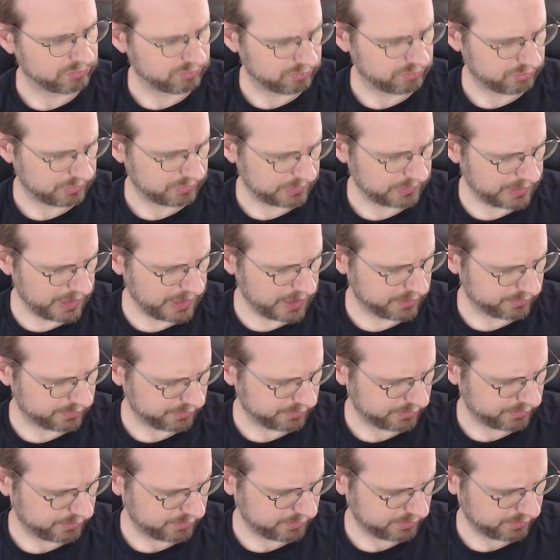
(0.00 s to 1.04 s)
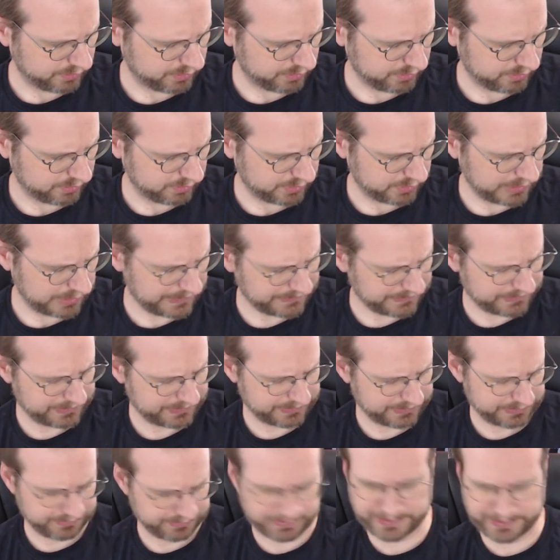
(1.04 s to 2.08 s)
Yeah.
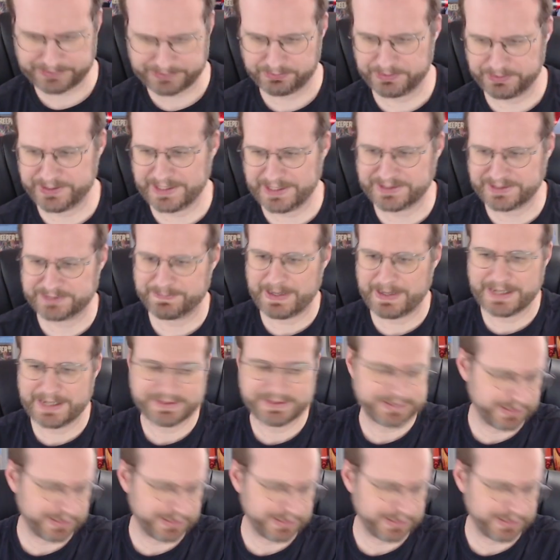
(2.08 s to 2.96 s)
That's with that spine tick,